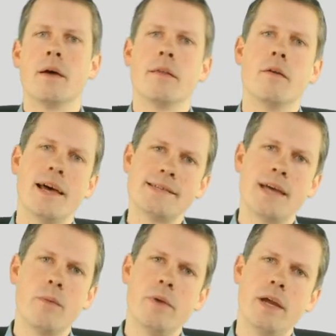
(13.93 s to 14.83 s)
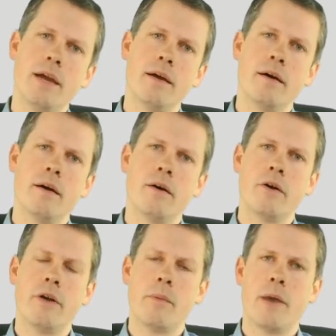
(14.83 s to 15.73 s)
The last time we
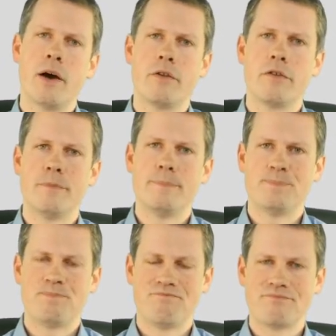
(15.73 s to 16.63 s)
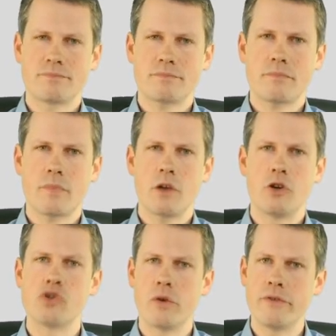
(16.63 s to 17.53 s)
heard about
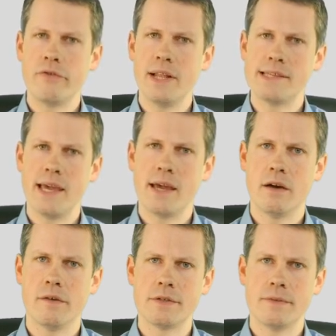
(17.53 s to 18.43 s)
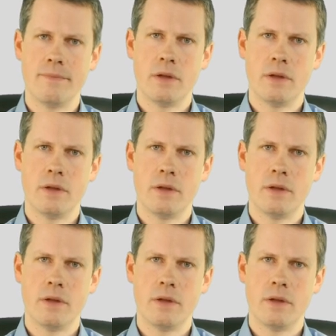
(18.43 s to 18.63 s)
short field takeoffs.